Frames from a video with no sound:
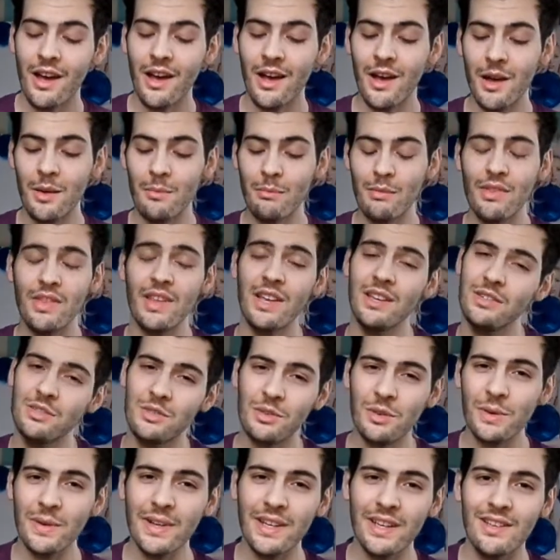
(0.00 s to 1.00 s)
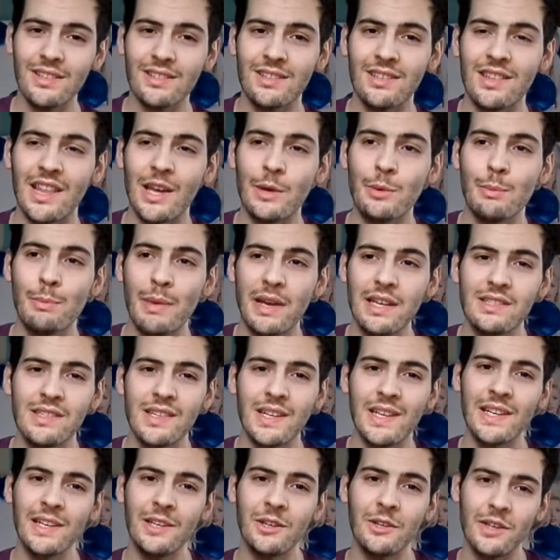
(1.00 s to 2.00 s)
Their story is that they were
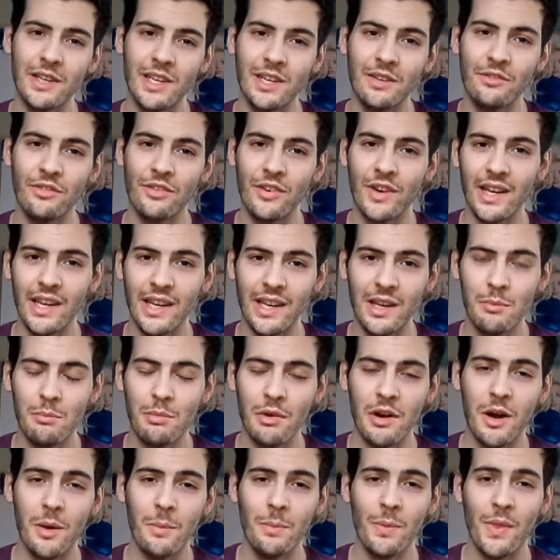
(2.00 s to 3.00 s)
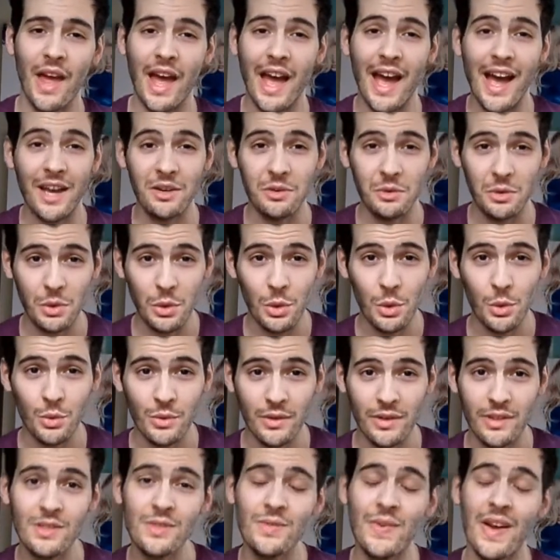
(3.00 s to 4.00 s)
basically looking for a lip balm that had a
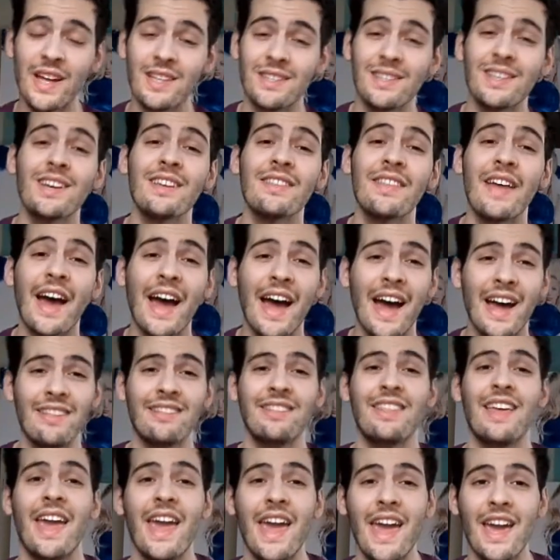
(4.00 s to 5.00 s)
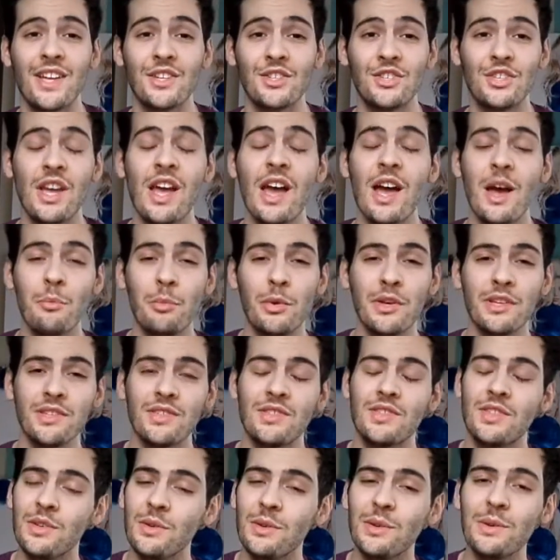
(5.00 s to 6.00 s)
coolness factor, that had the edge, but
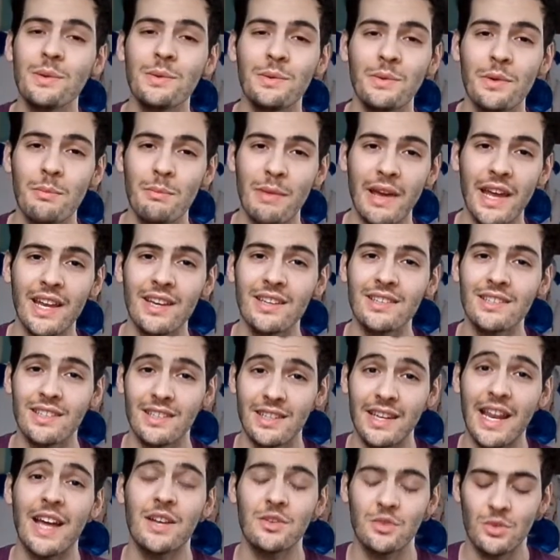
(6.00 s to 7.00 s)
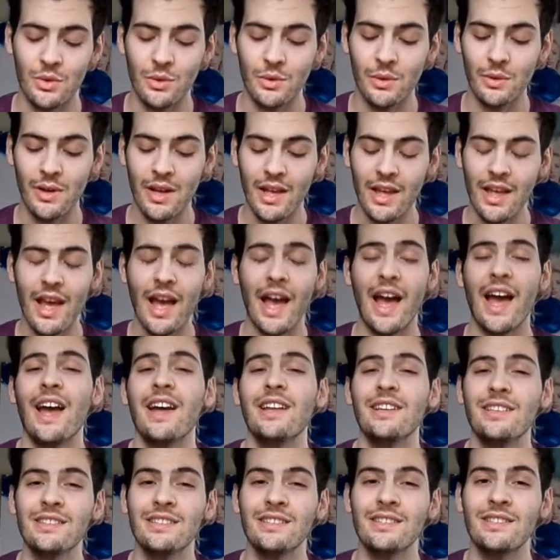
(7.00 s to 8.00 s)
still remained natural.
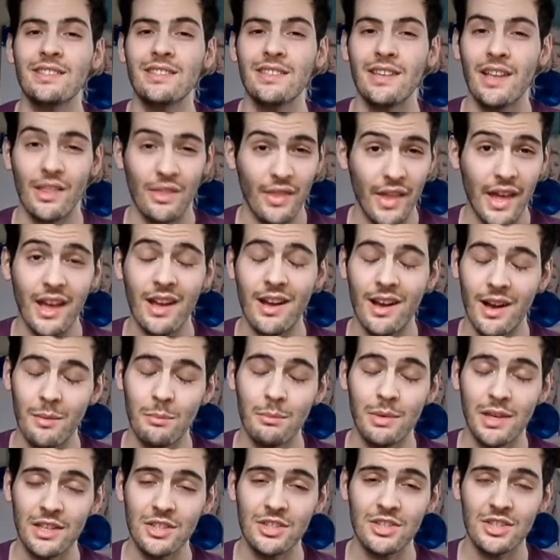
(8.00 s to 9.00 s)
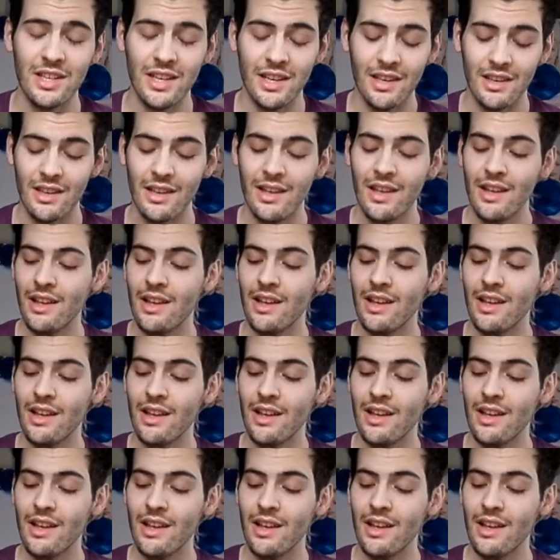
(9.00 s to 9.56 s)
And they accomplished it.